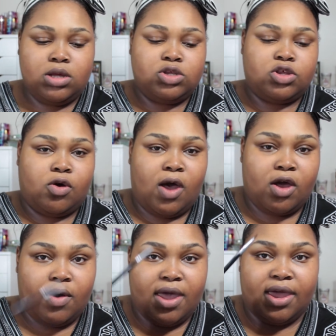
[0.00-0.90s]
So I
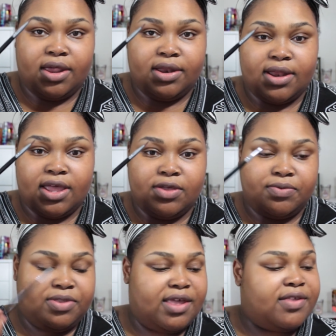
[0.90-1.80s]
go ahead and I
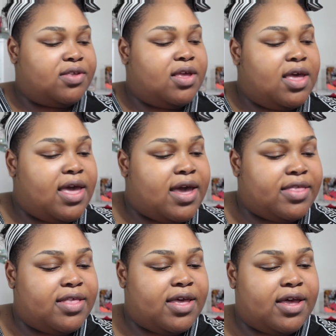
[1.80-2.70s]
use this.
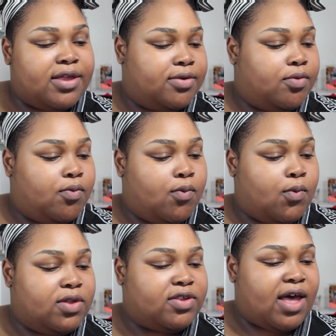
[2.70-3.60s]
And then
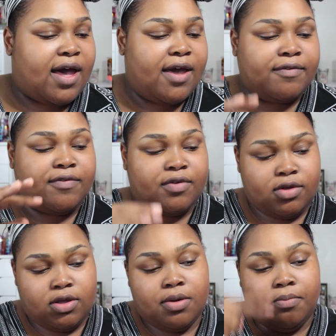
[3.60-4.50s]
once I've
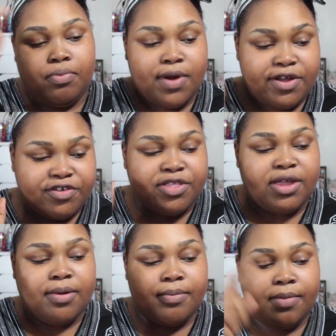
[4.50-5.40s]
brushed
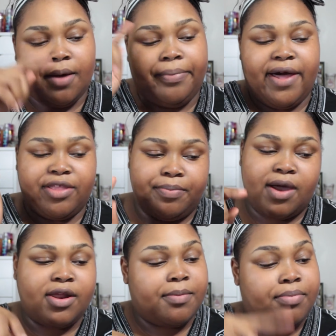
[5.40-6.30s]
them, apply the
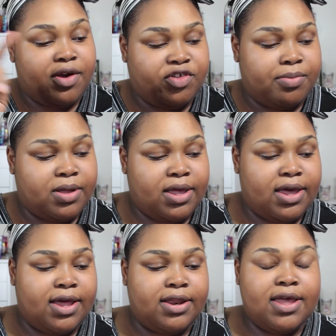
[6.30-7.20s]
product, brush them
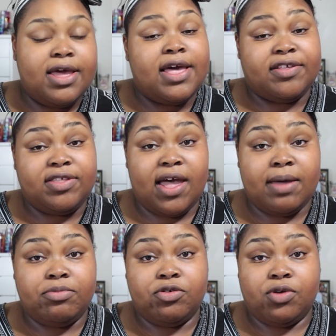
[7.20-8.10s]
again, it's
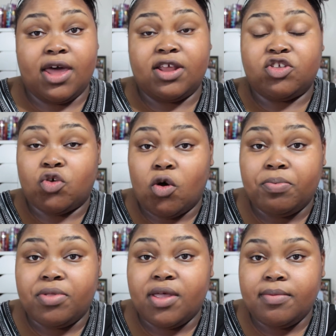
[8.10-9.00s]
time to kind of
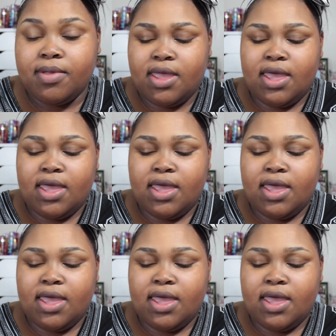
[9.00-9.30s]
sculpt them